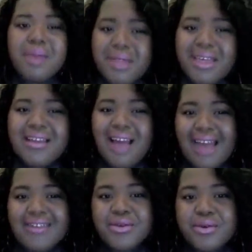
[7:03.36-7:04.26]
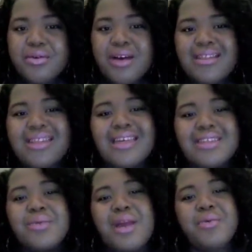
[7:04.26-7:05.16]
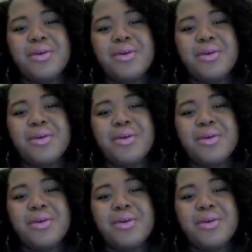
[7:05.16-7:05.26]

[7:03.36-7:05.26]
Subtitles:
maybe the end of high school. I think that's when